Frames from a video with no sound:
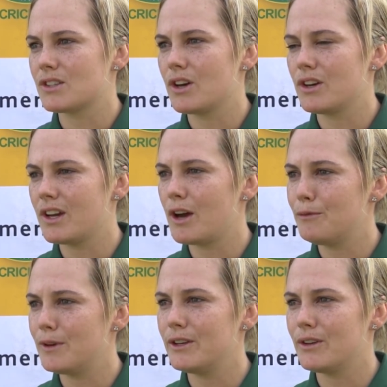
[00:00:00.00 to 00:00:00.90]
So
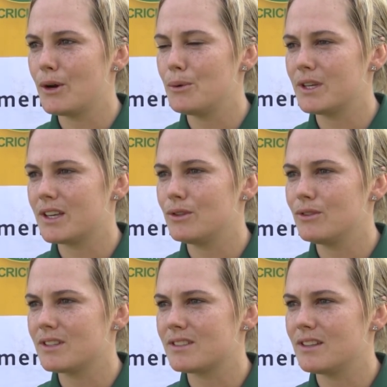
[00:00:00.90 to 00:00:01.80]
hopefully, we can
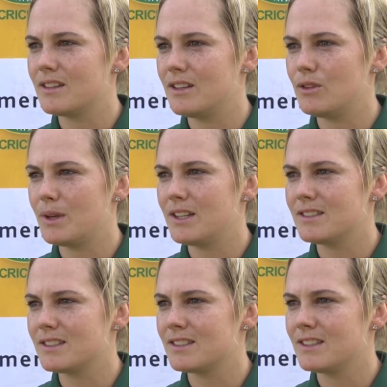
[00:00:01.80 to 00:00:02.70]
do this in the
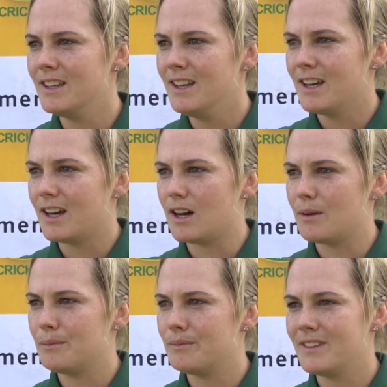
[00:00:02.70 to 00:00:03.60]
T20s,
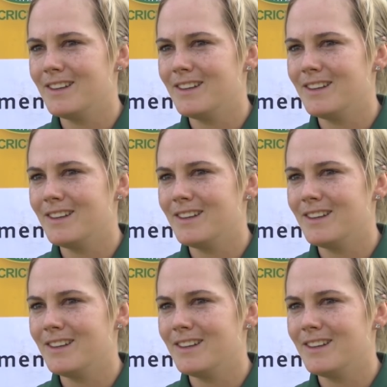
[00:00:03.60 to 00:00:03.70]
and